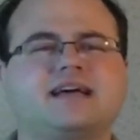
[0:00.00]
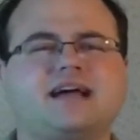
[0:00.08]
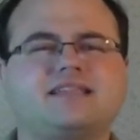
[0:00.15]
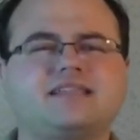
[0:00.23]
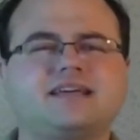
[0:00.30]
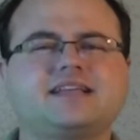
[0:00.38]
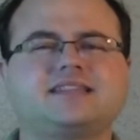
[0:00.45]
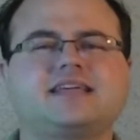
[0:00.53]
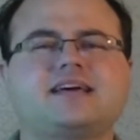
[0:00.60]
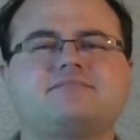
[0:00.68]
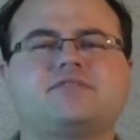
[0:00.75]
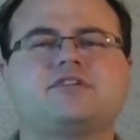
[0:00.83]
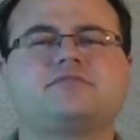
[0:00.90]
I think at
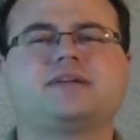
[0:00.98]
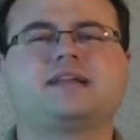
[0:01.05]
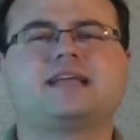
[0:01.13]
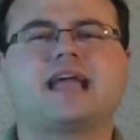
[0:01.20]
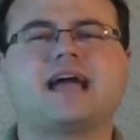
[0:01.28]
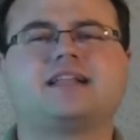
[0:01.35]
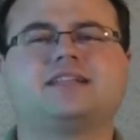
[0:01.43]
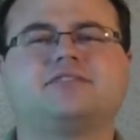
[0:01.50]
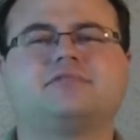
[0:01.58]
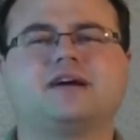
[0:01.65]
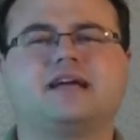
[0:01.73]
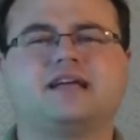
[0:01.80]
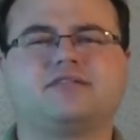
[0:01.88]
that moment,
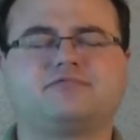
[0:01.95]
Galloway